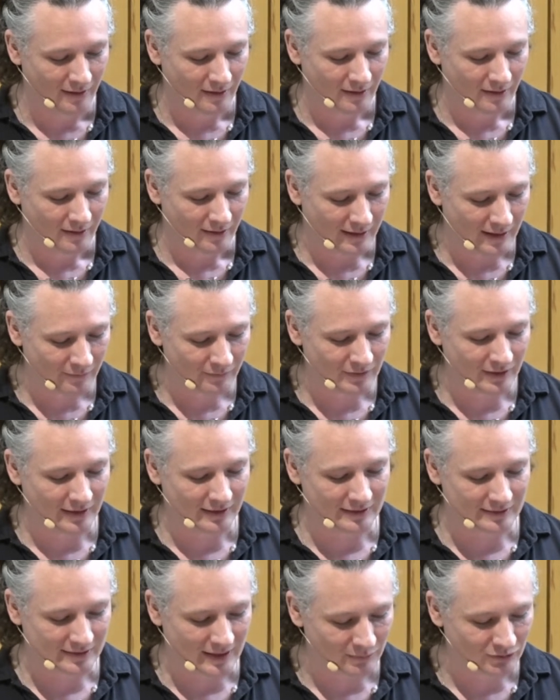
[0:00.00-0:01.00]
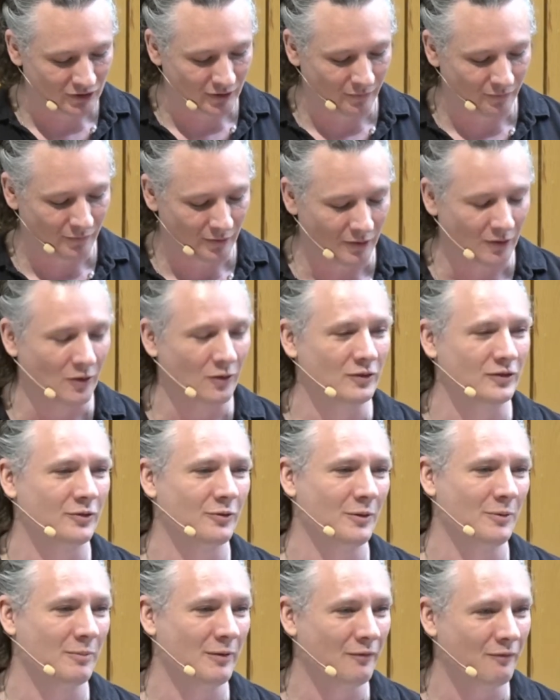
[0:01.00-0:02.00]
left an exception for those
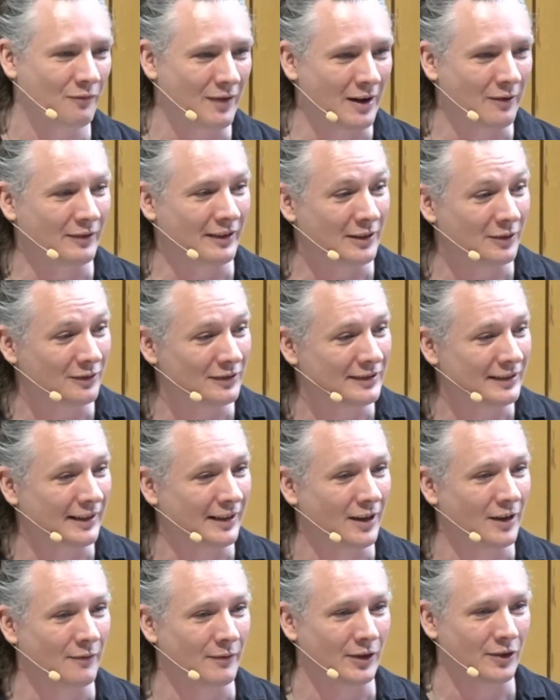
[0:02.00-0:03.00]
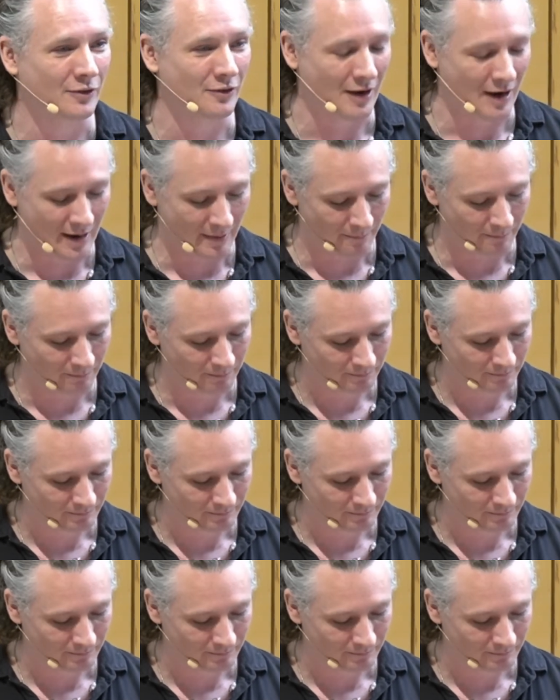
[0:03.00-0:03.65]
who had been found guilty of a crime.